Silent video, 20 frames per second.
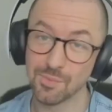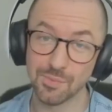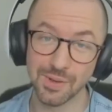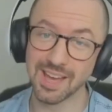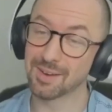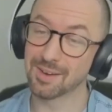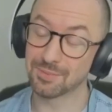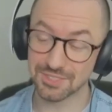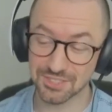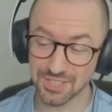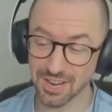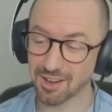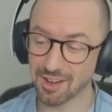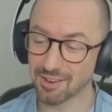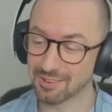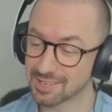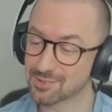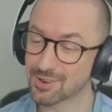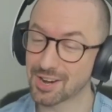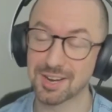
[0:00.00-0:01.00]
yeah, which
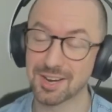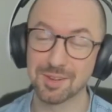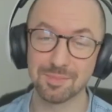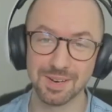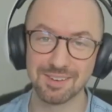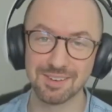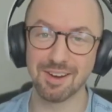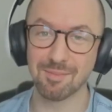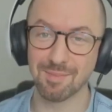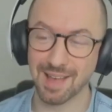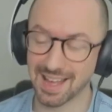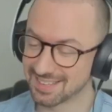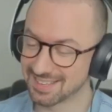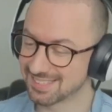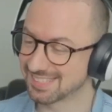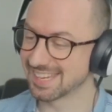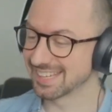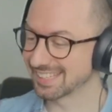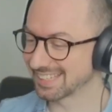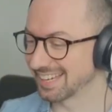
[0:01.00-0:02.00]
are incredibly
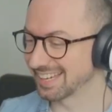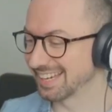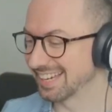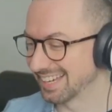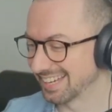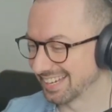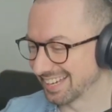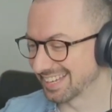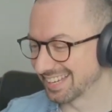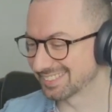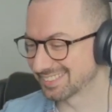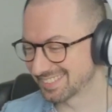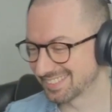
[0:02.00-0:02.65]
romantic uh,